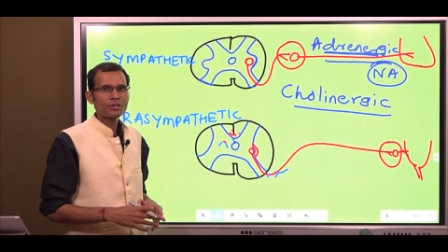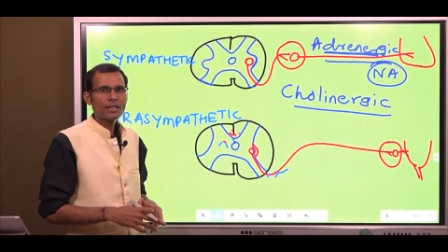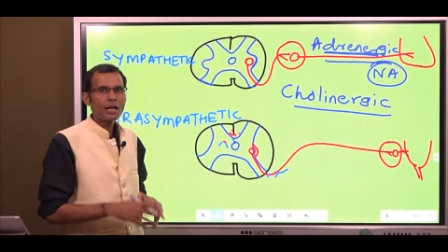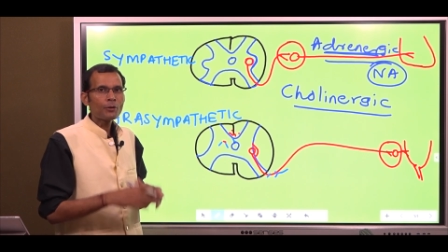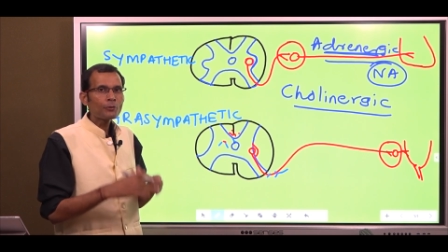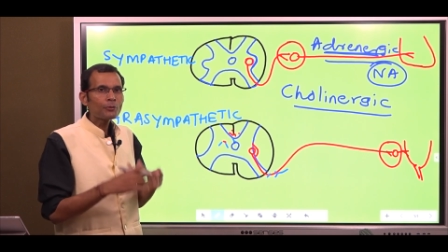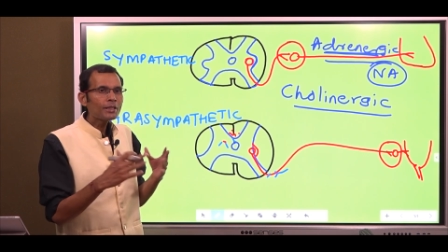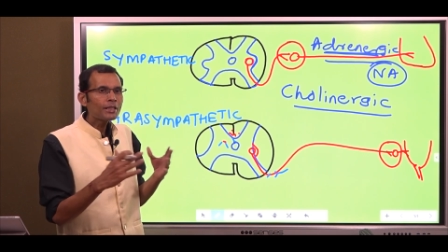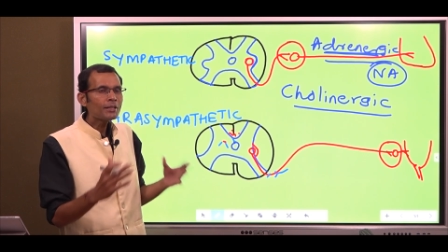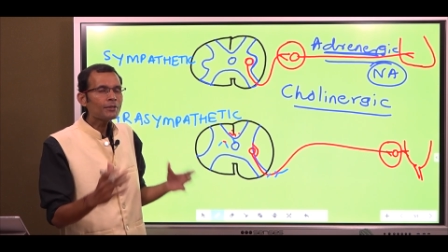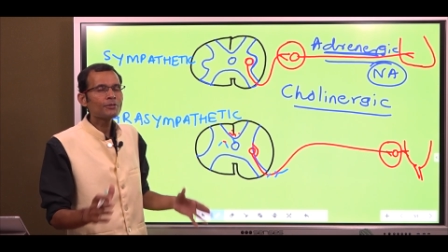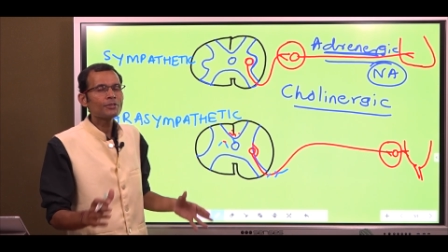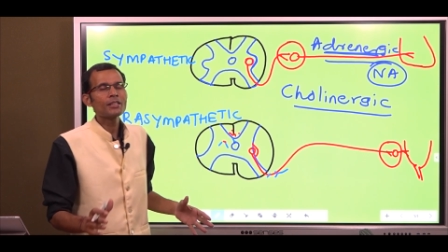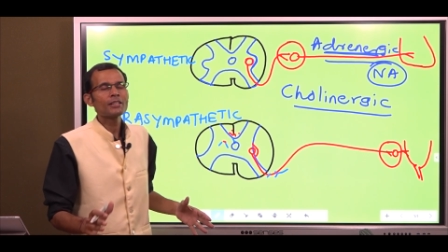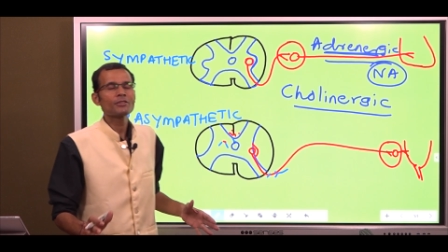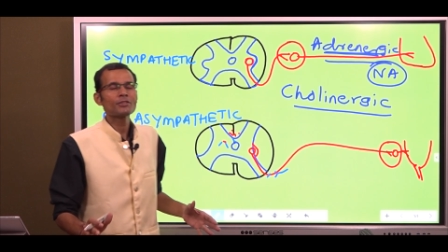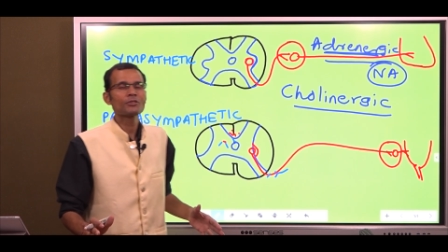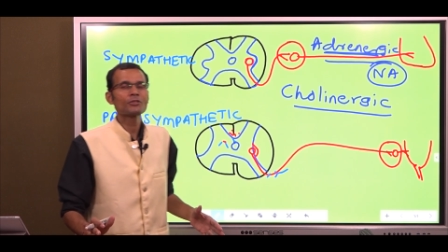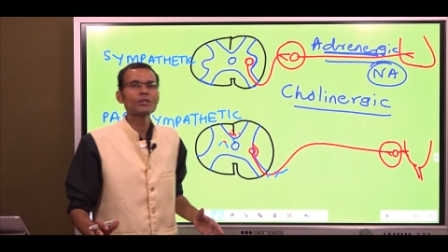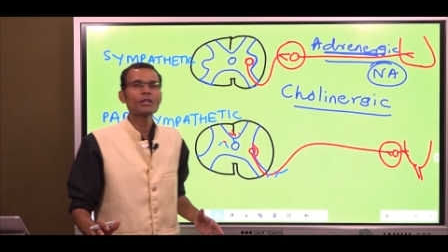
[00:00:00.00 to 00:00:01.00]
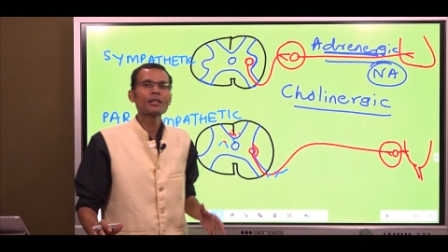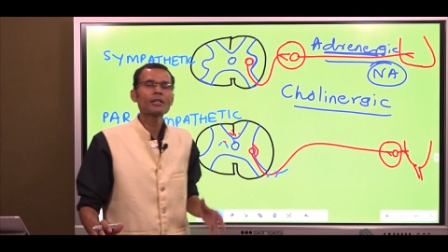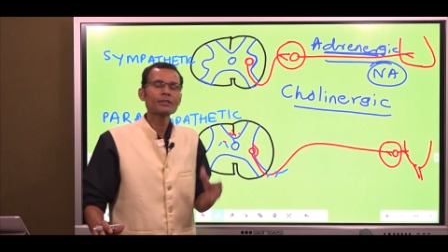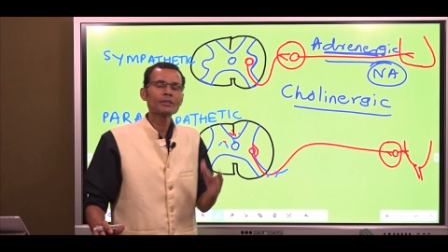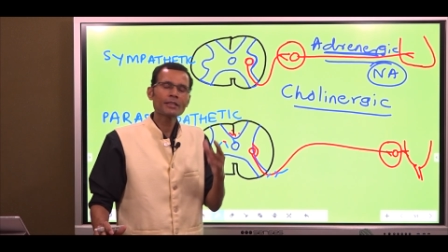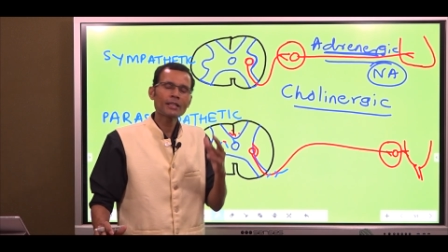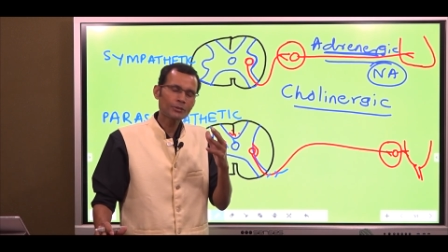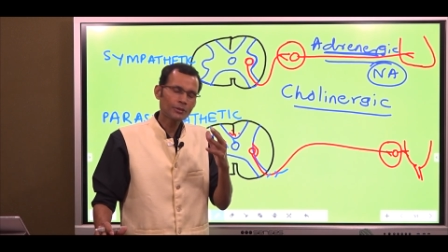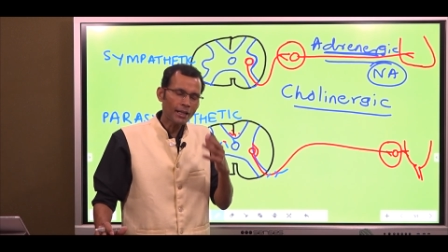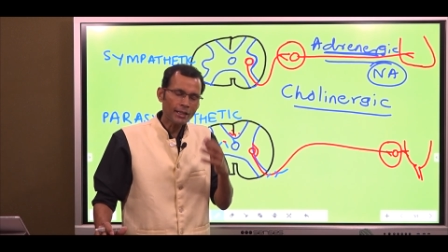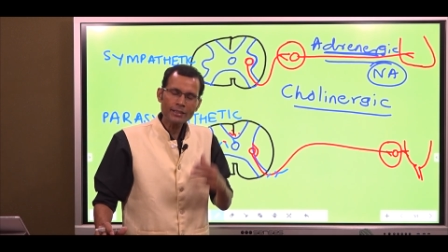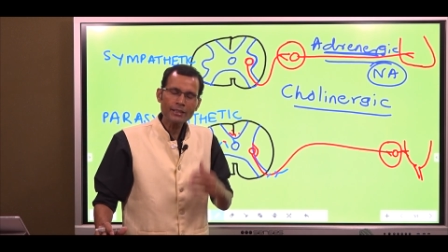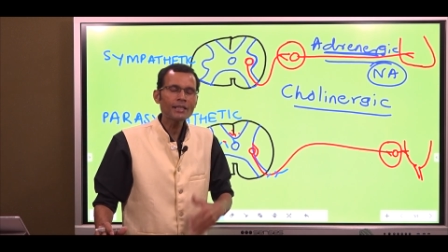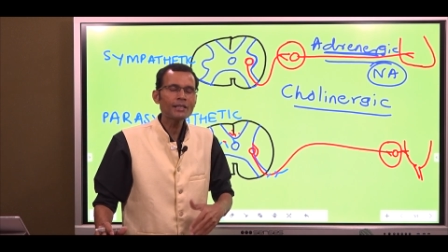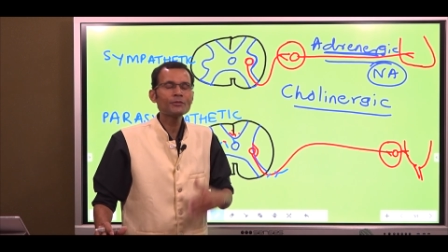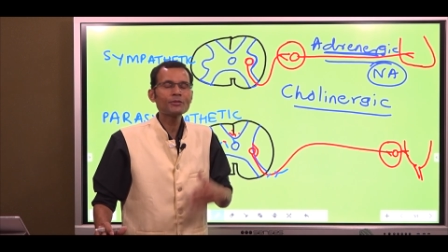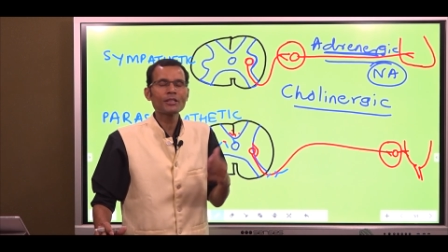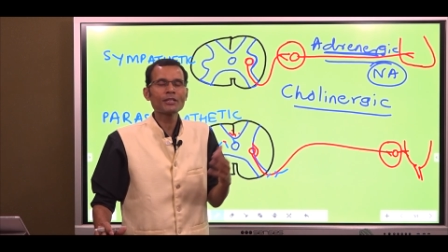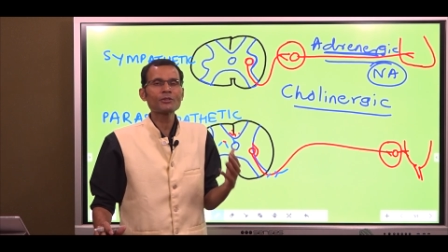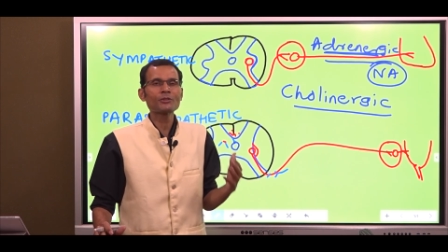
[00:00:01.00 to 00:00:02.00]
Now leaves us, uh, now that
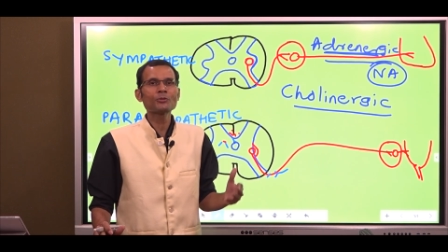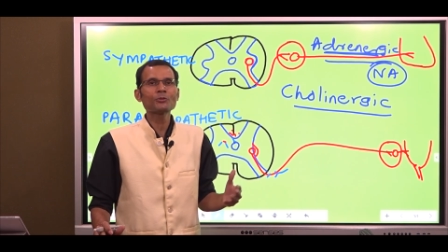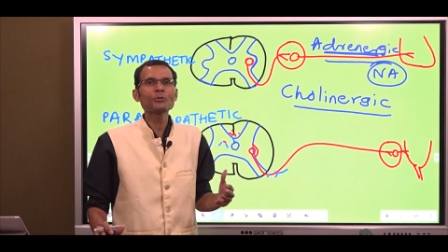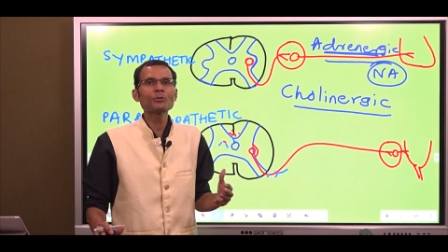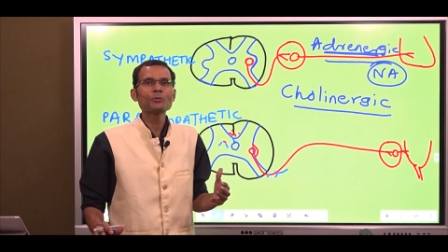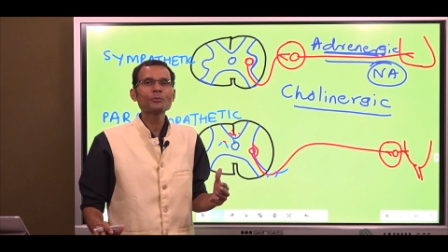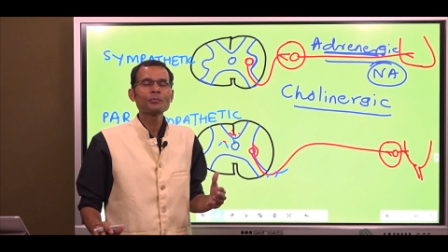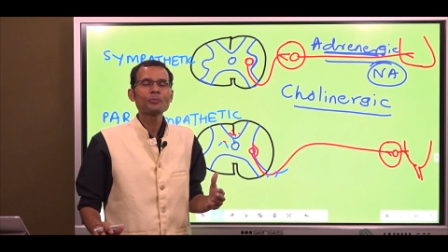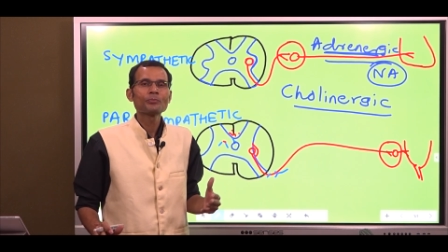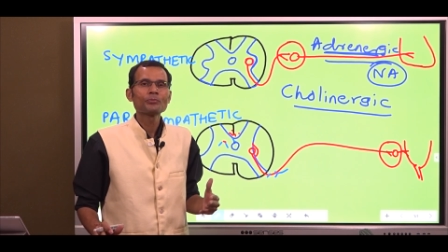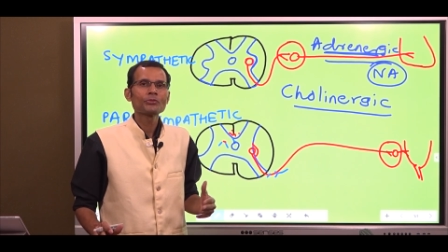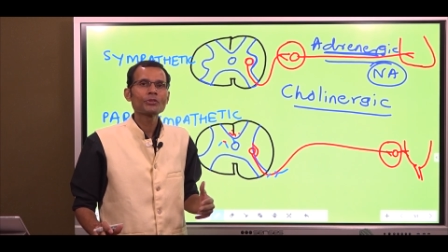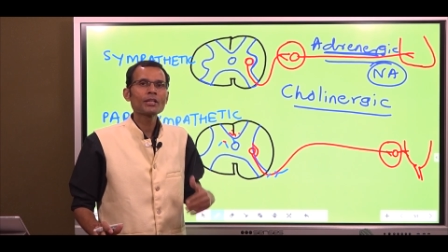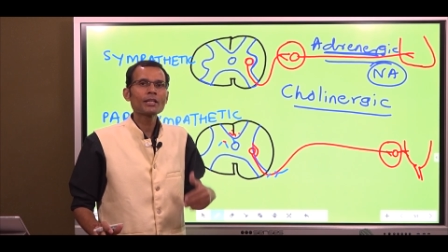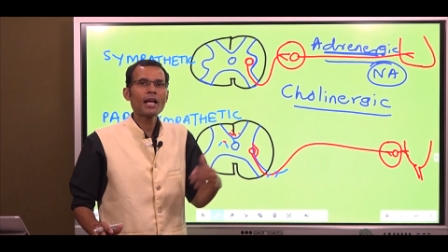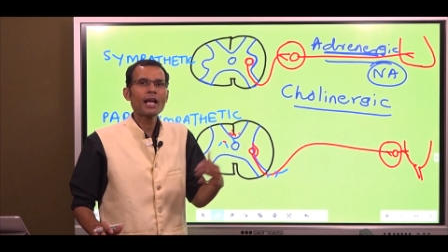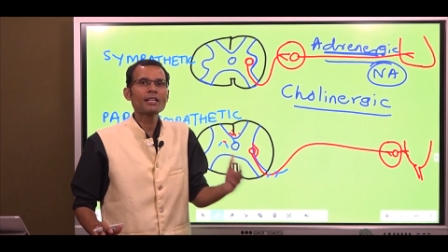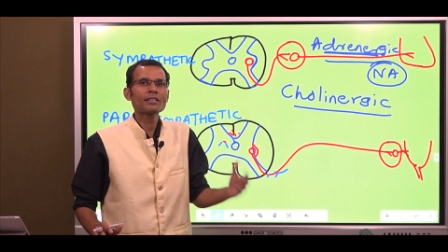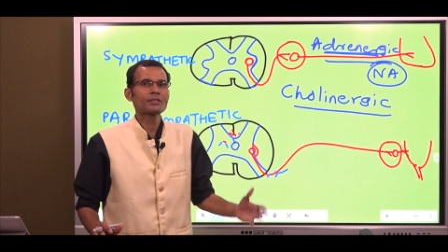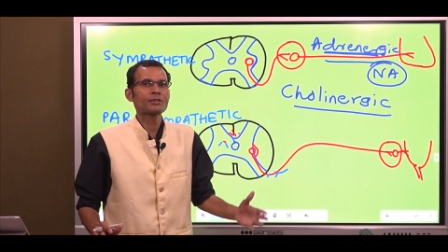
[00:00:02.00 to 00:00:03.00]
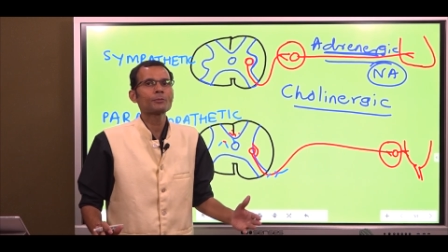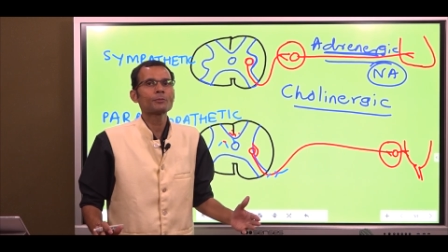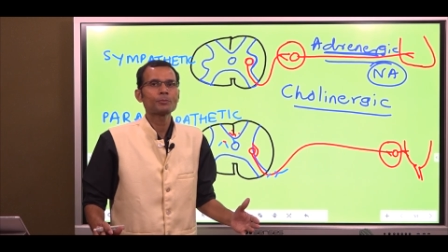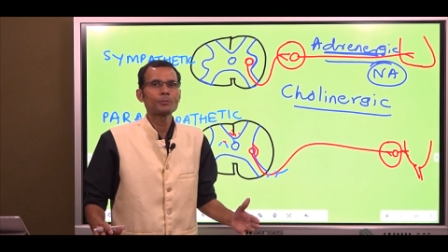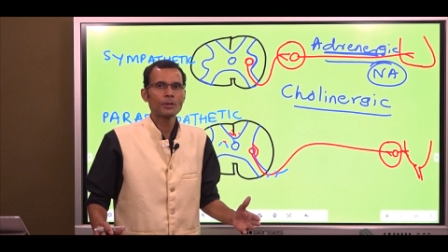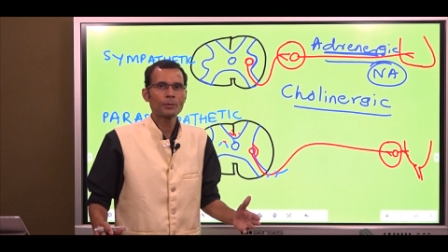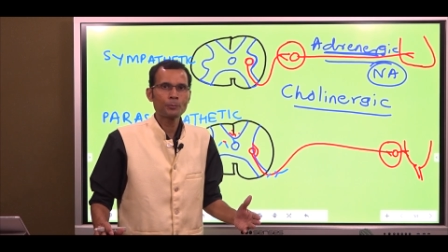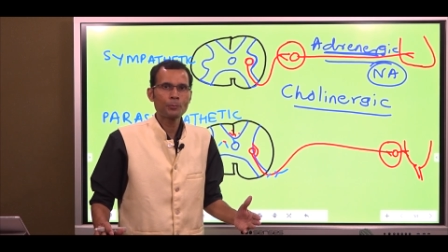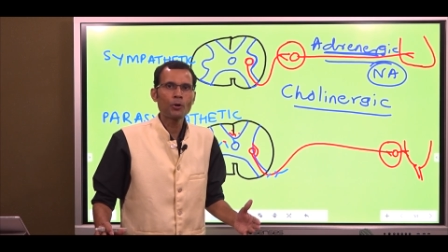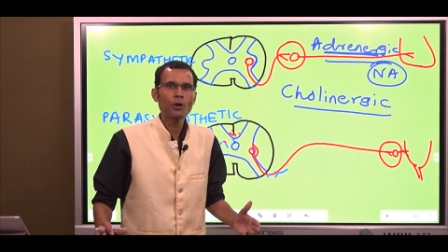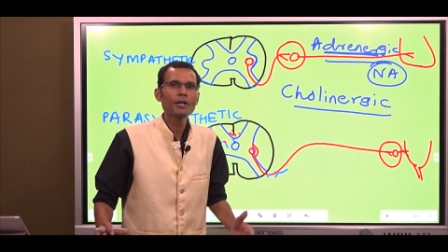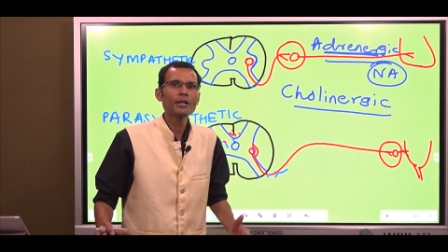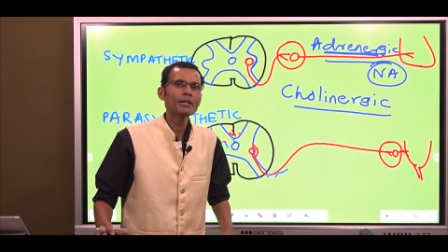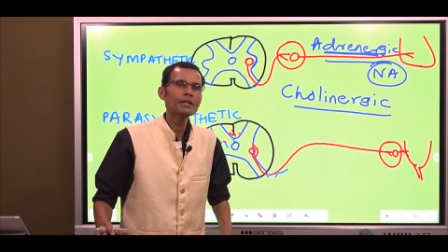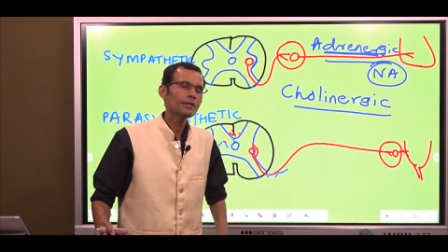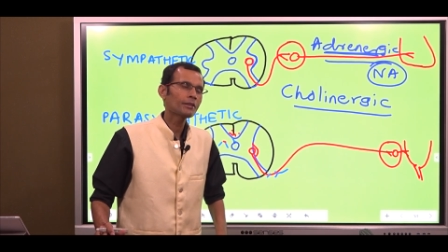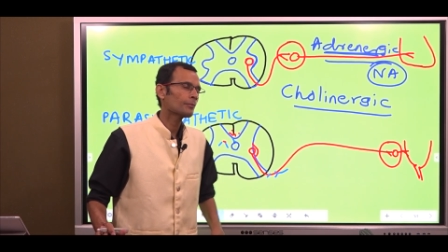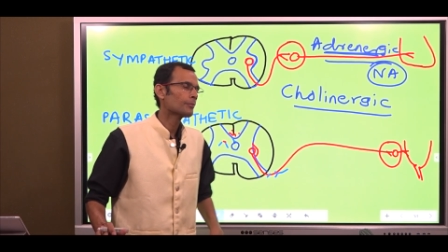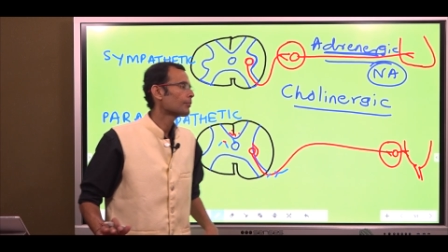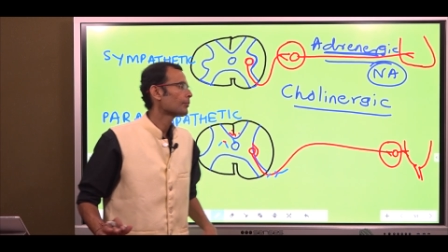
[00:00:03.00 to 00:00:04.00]
leaves us to the last uh, point.